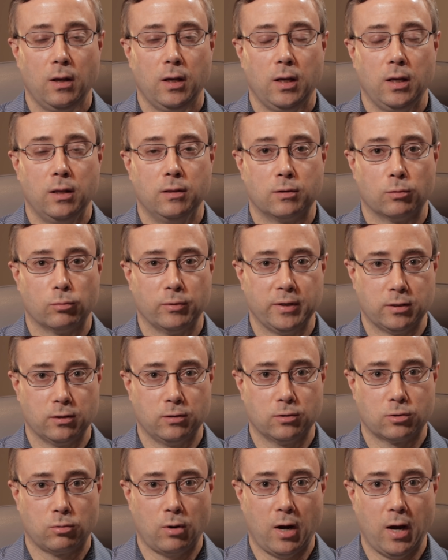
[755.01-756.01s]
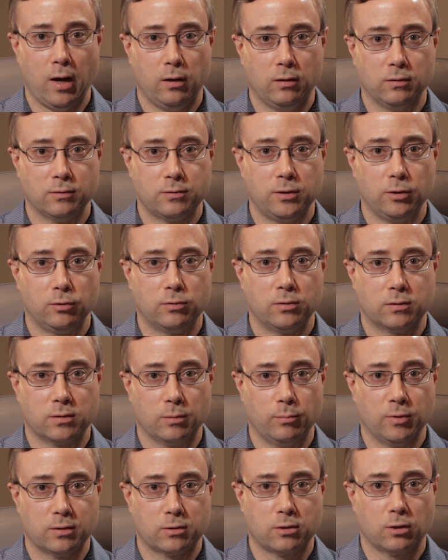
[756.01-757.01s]
in the recent trials due to
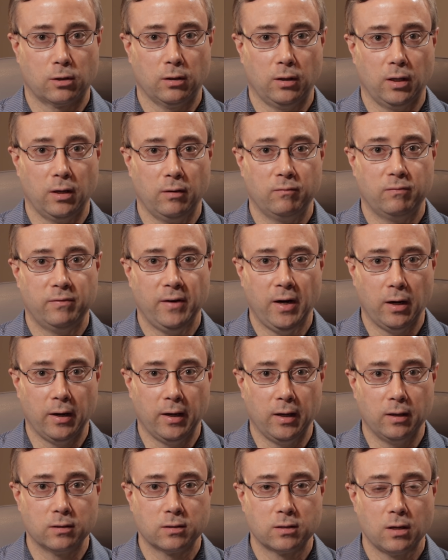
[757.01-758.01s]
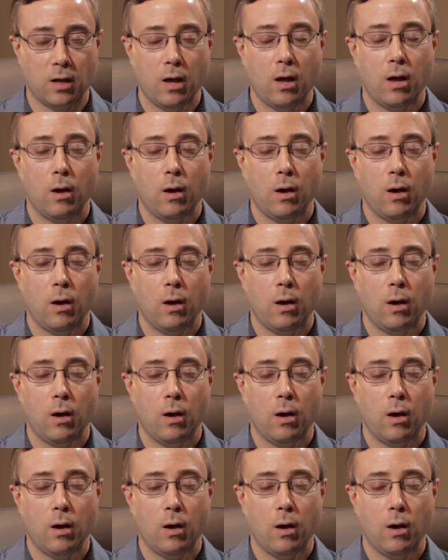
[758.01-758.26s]
some of the circulating variants,